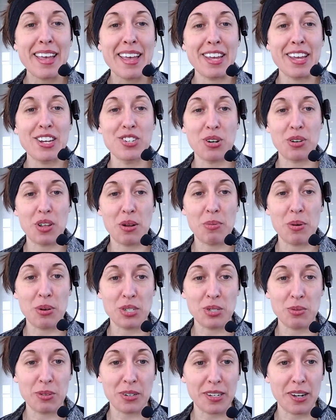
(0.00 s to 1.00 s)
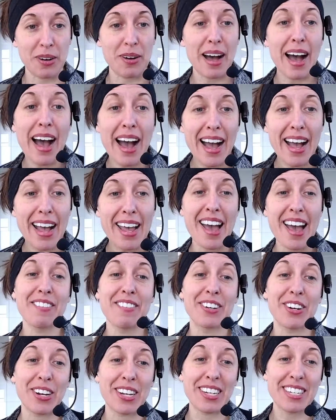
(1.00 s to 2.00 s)
enjoy their post-workout high, have
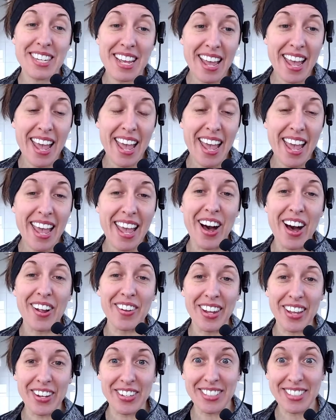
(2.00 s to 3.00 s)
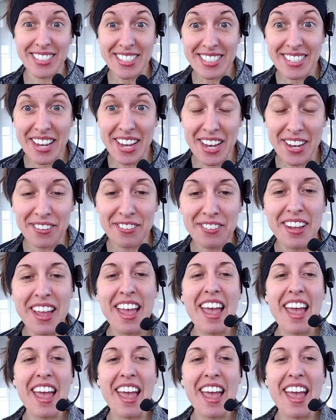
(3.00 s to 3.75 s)
a great day, all that good stuff.